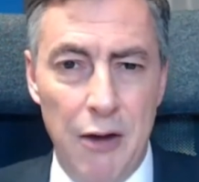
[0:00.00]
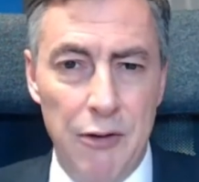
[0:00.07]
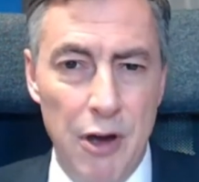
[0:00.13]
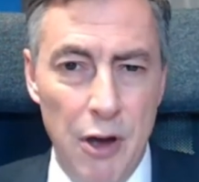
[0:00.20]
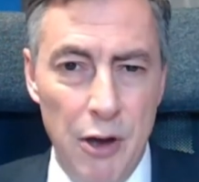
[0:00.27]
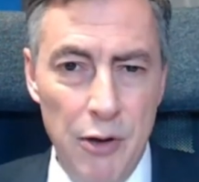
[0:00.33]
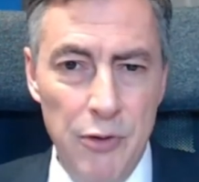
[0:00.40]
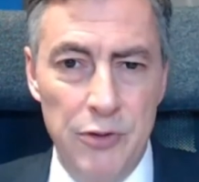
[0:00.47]

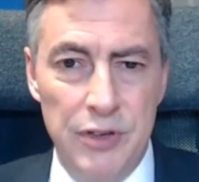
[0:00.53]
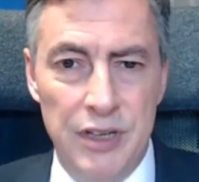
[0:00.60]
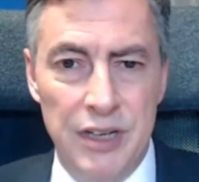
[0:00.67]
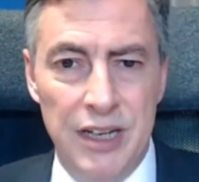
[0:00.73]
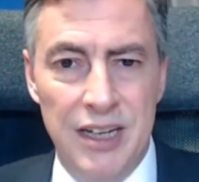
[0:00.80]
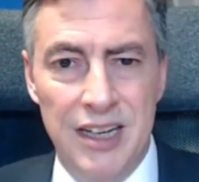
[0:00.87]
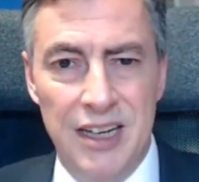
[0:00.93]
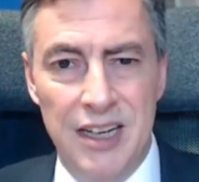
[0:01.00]
Our
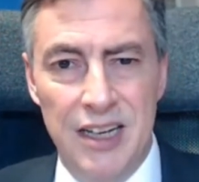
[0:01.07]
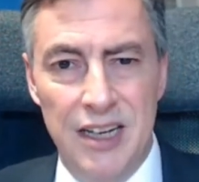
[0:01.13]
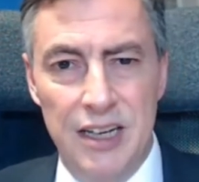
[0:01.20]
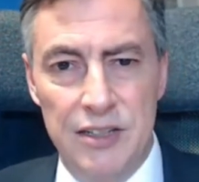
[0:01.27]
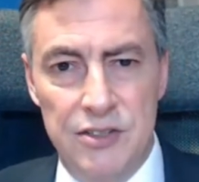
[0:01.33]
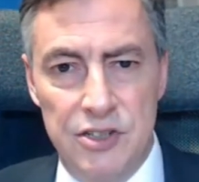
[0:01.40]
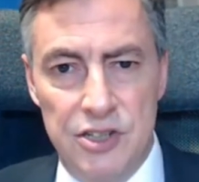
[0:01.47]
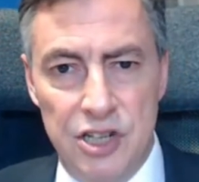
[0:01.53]
own
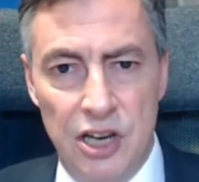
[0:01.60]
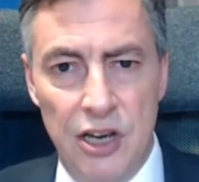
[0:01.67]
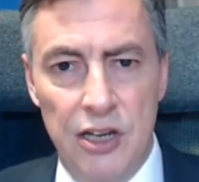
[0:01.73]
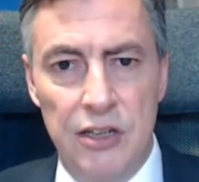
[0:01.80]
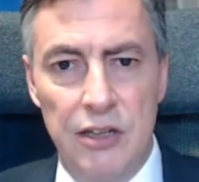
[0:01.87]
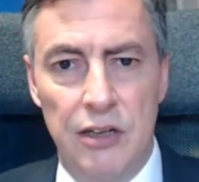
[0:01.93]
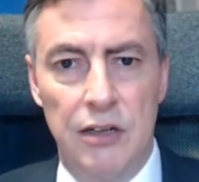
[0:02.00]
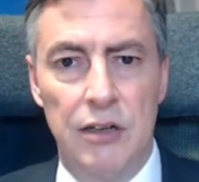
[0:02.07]

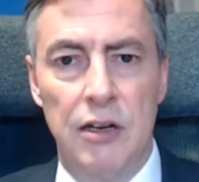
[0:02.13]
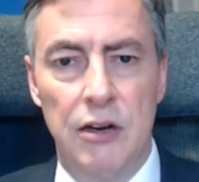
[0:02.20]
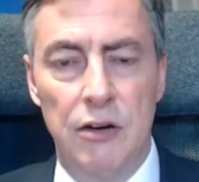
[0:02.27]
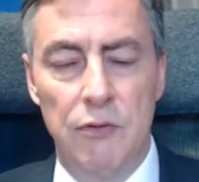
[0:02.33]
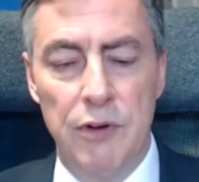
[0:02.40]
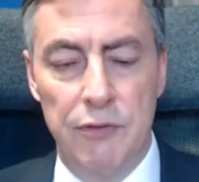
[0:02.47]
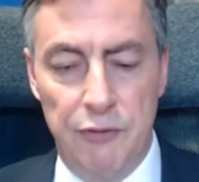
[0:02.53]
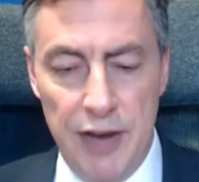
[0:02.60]
internal
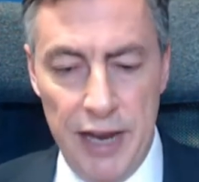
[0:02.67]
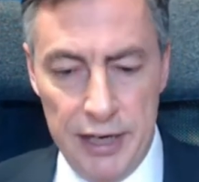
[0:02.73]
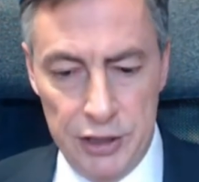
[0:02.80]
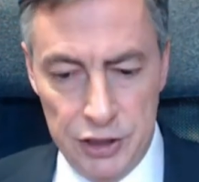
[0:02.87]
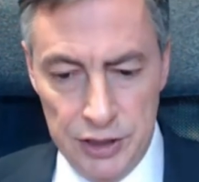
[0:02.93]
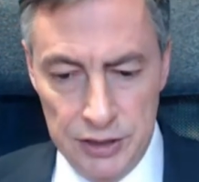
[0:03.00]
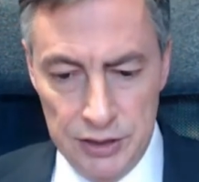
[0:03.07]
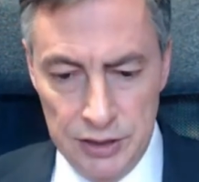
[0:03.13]

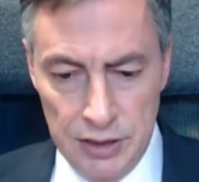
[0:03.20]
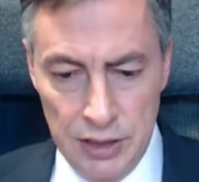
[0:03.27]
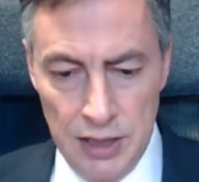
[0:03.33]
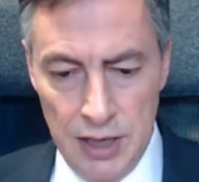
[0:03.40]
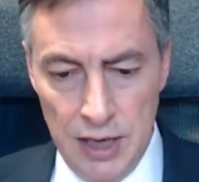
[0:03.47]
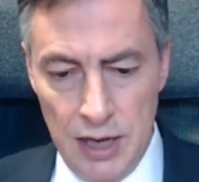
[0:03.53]
reflection,